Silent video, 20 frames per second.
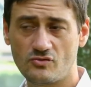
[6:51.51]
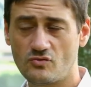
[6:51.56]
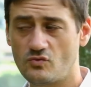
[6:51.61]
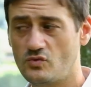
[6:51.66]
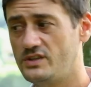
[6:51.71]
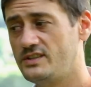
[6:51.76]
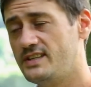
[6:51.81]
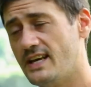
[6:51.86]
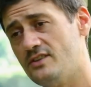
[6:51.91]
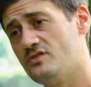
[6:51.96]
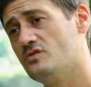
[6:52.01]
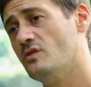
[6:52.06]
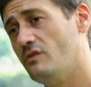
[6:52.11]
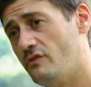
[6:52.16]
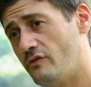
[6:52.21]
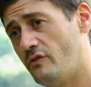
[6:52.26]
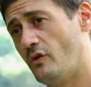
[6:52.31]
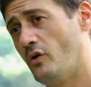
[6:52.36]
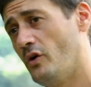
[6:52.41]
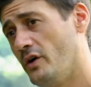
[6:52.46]
would tend to
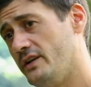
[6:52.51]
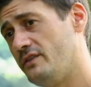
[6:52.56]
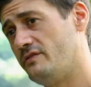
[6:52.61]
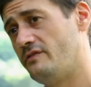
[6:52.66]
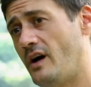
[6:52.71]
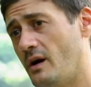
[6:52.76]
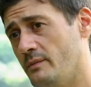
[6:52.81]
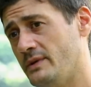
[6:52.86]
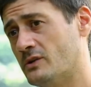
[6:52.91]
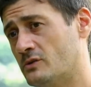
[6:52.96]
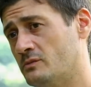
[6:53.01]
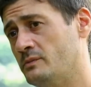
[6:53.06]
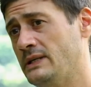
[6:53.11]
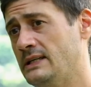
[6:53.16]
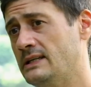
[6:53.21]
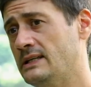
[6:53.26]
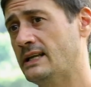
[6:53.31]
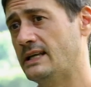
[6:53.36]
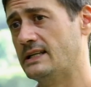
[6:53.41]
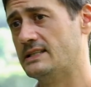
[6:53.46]
avoid farming on
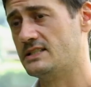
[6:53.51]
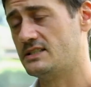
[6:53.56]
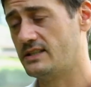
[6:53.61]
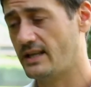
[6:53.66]
peatlands.